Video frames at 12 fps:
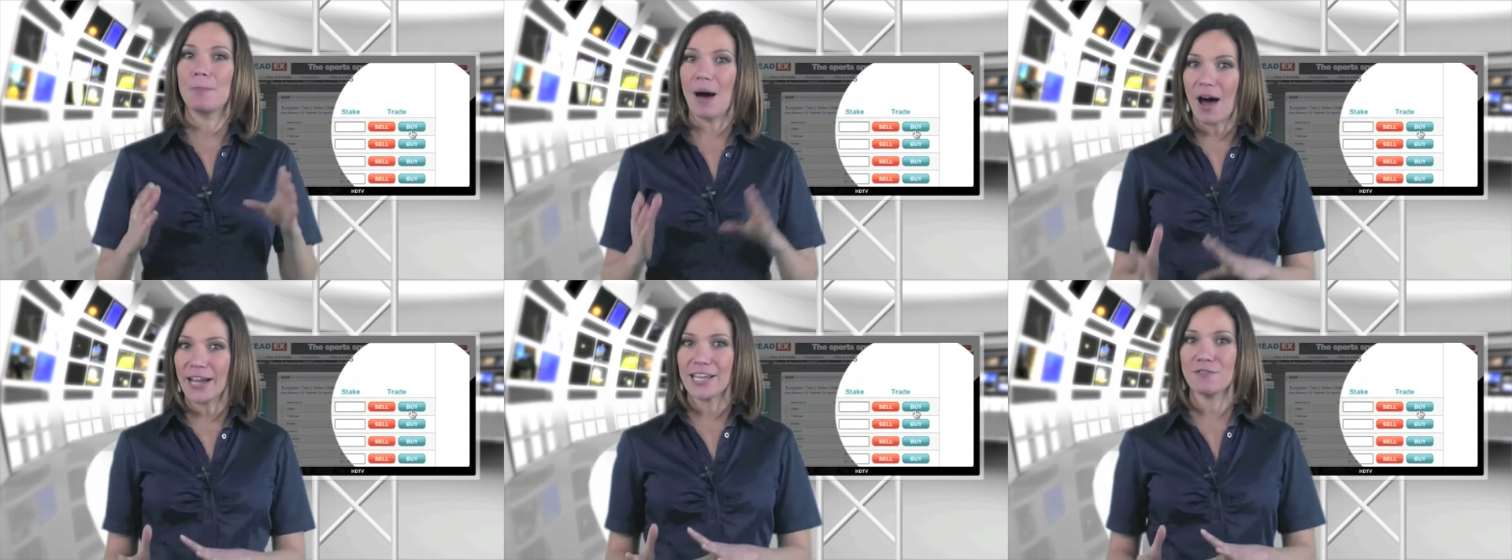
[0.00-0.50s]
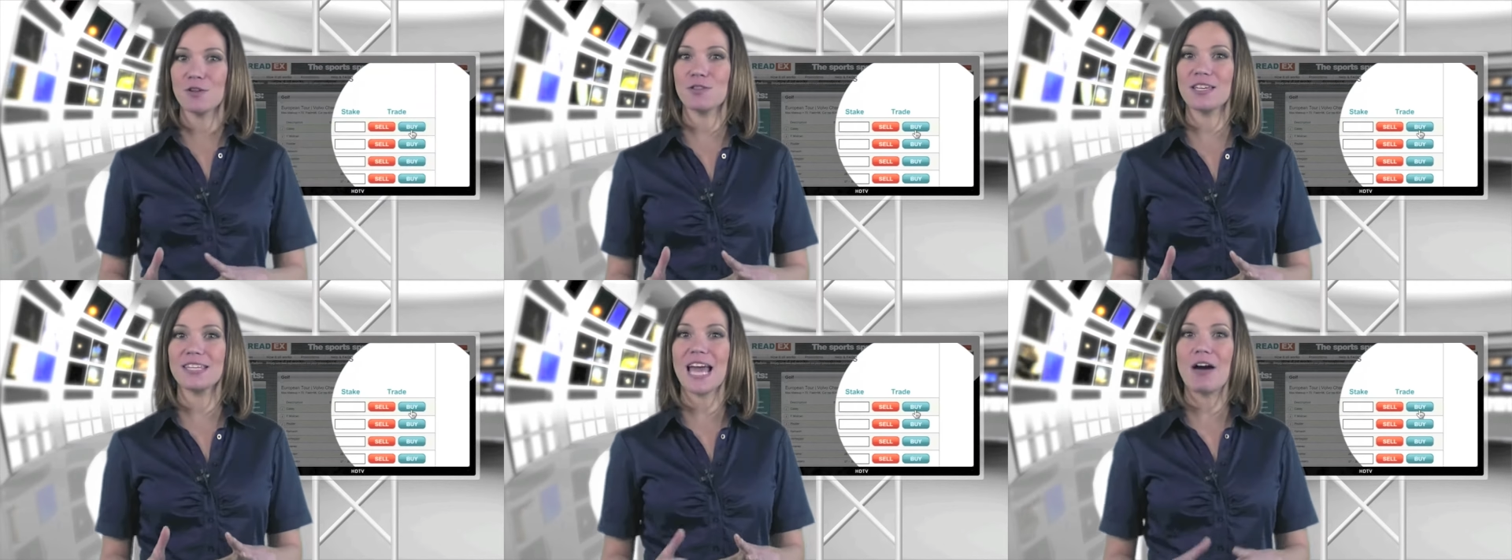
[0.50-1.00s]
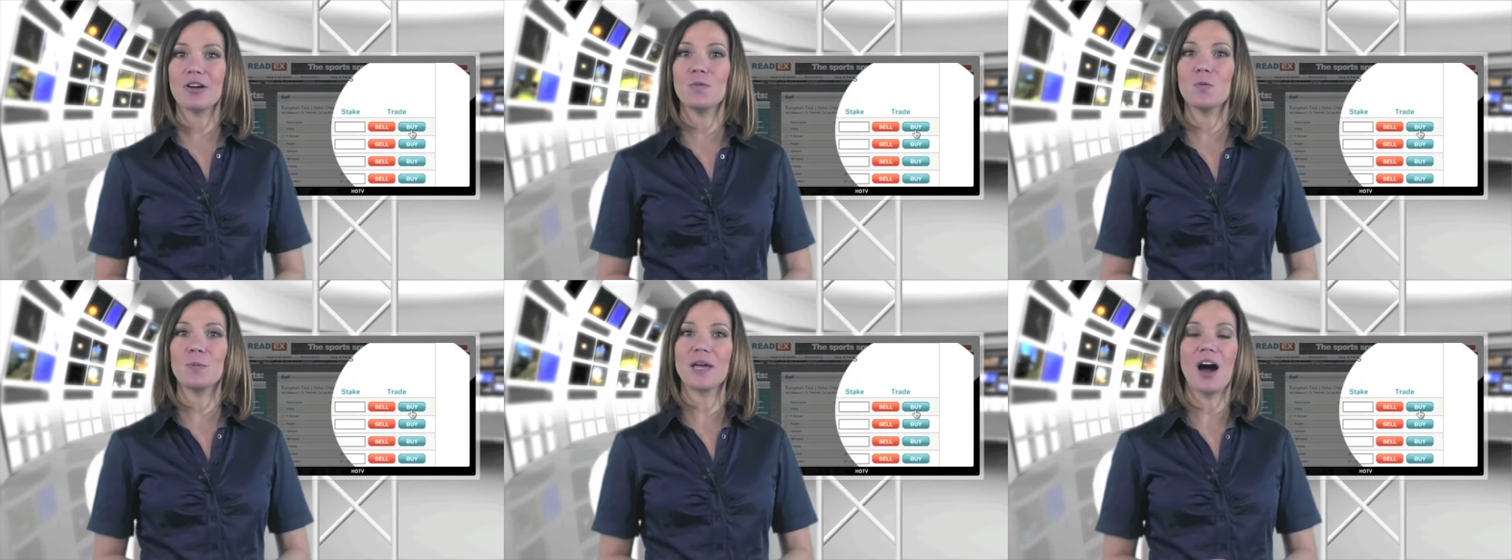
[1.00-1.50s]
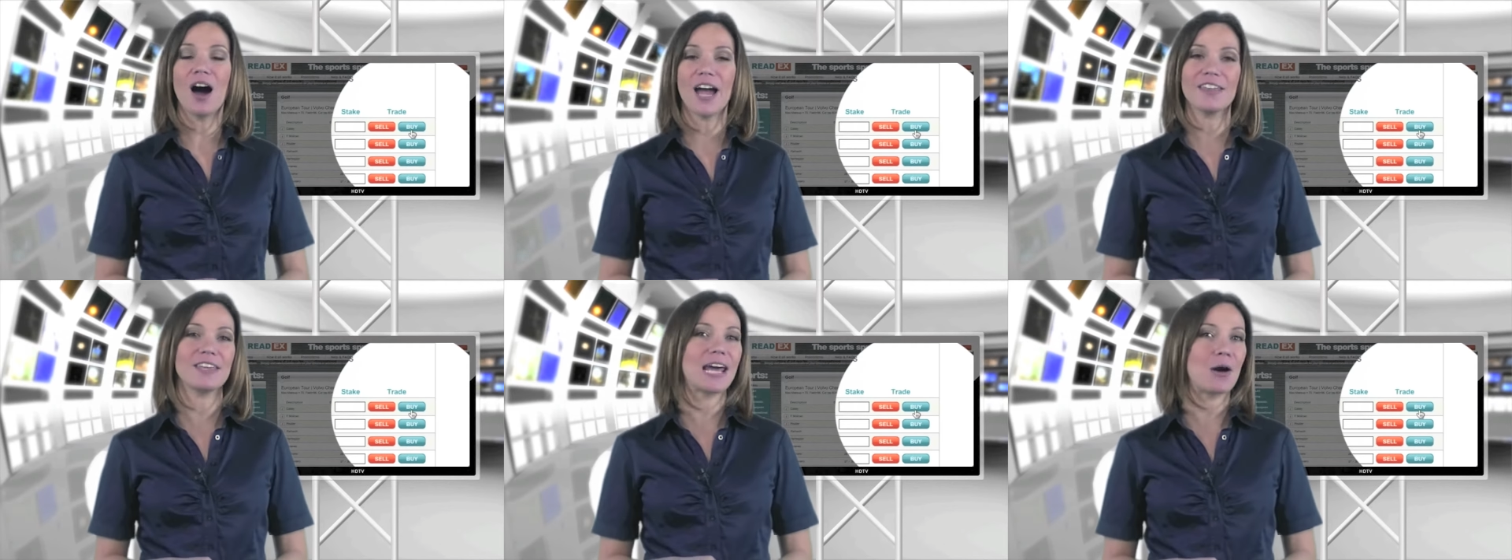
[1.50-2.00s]
Buy if you think the outcome will be
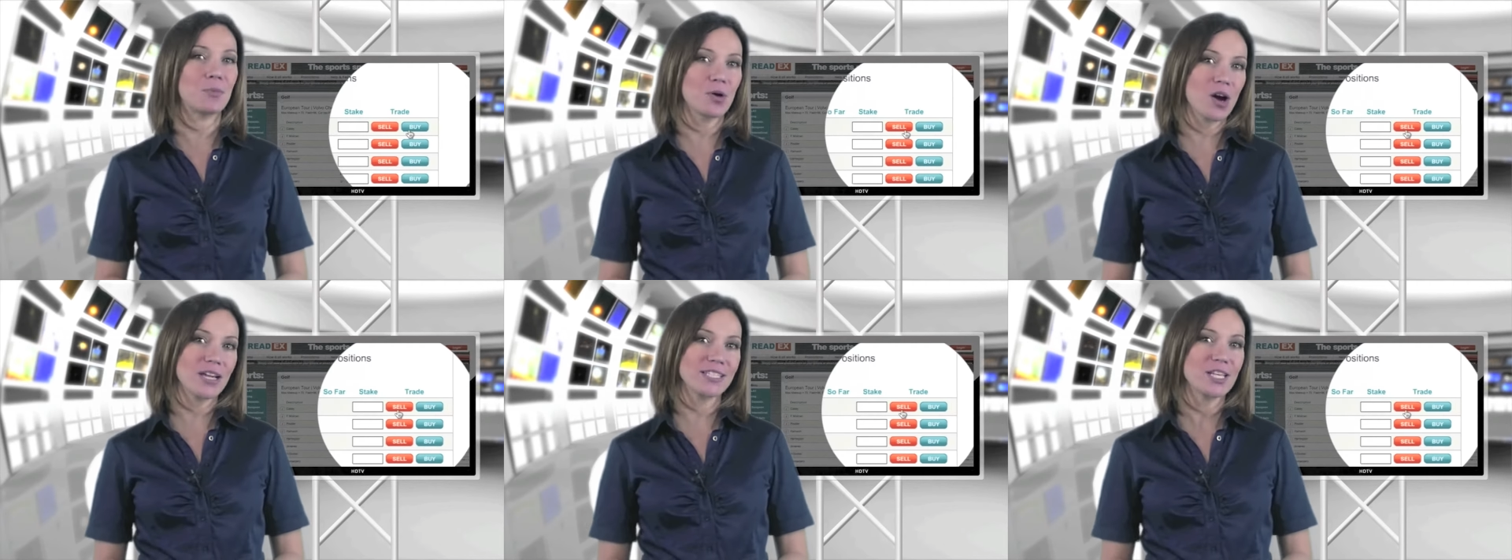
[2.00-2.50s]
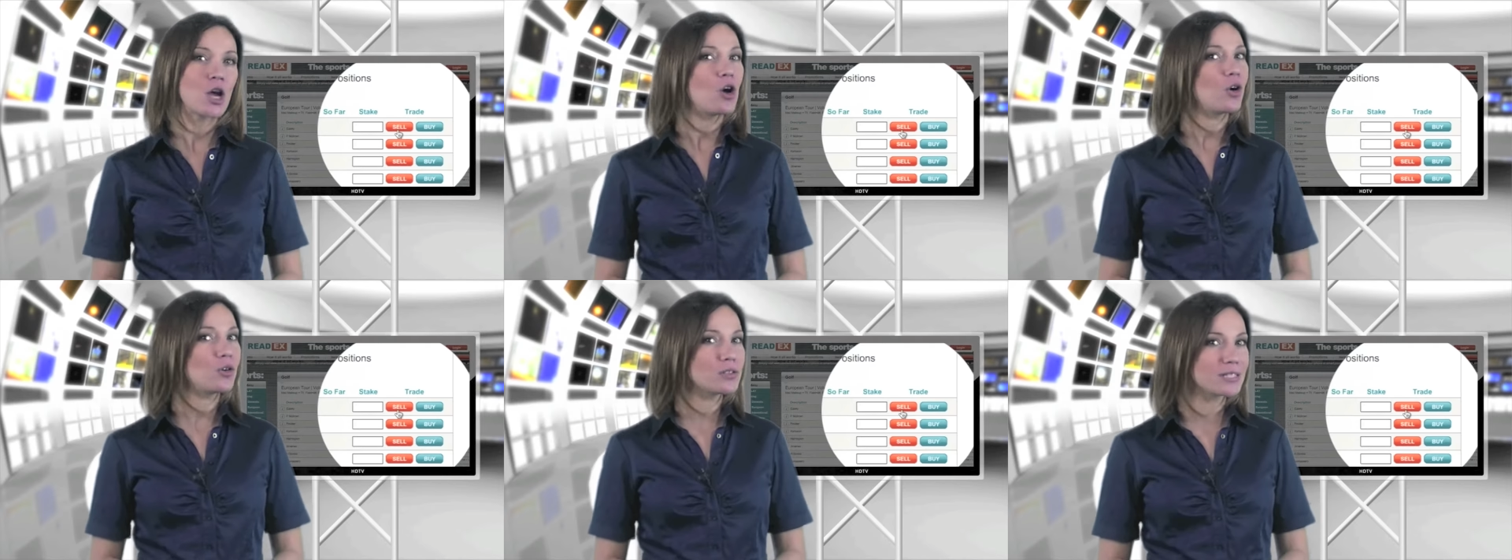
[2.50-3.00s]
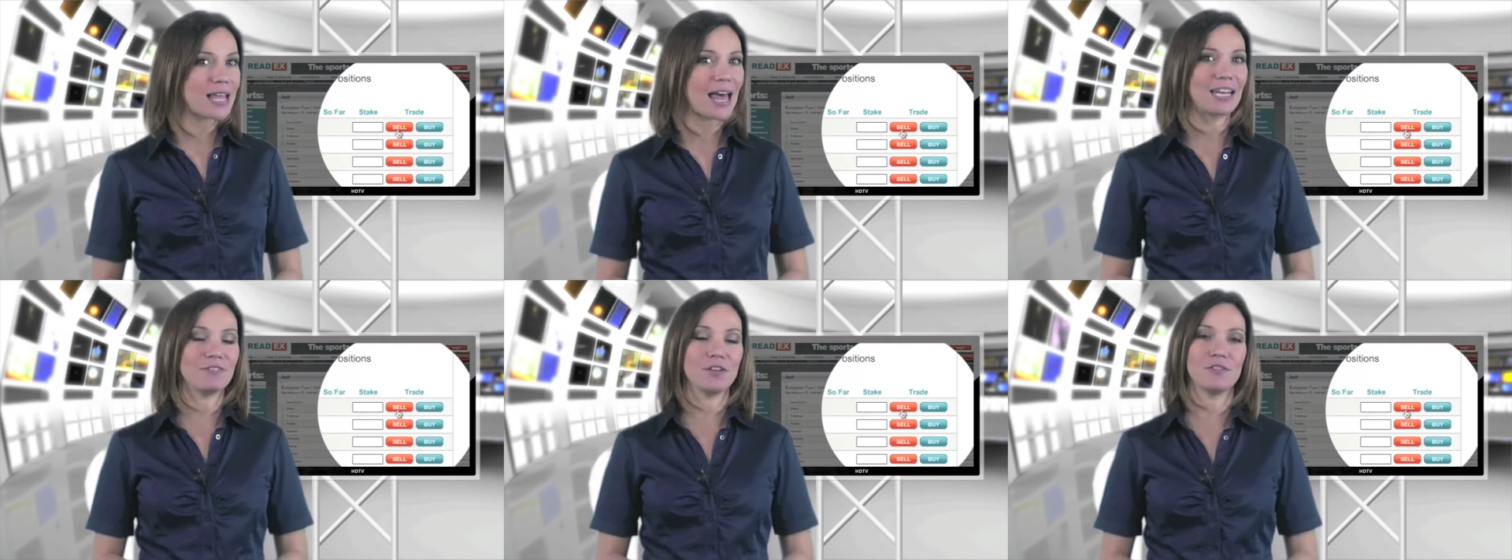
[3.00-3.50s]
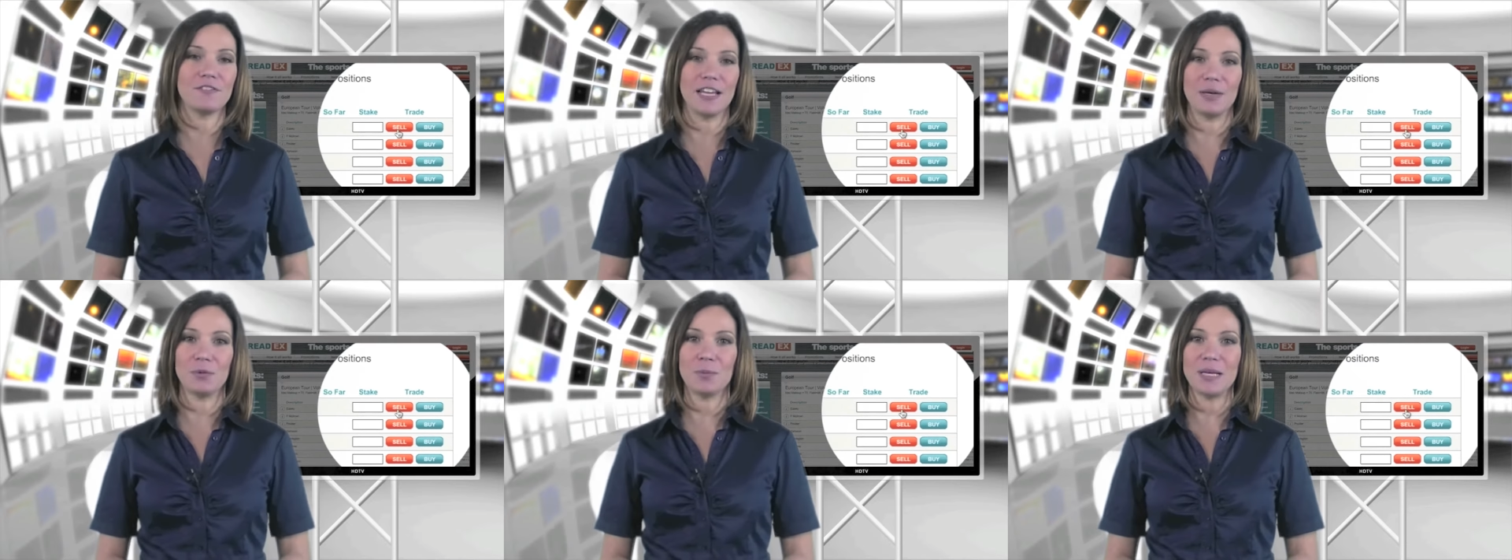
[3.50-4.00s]
higher than our price, or sell if you
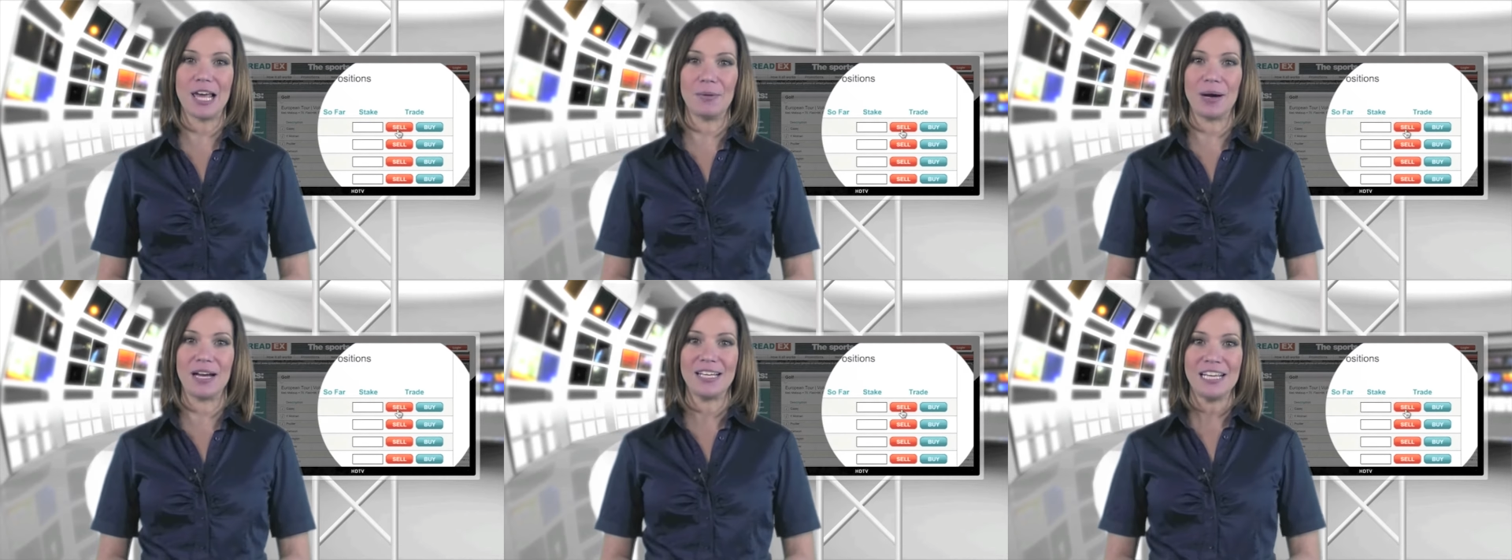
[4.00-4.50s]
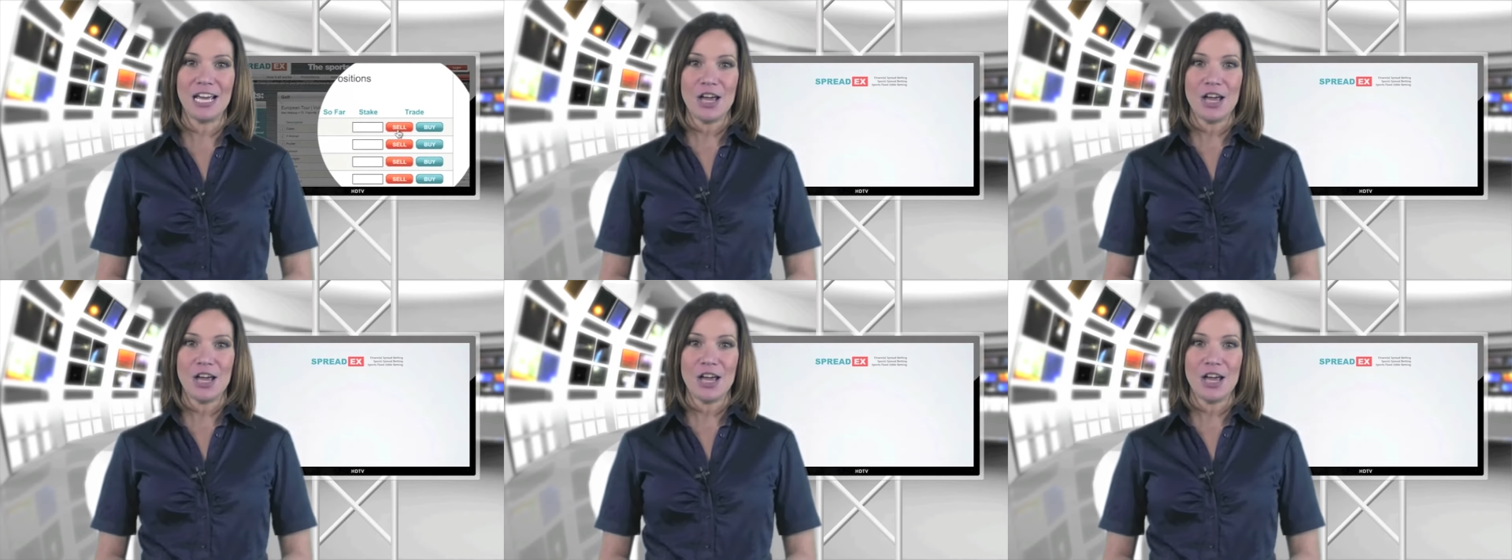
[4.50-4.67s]
feel it will be lower.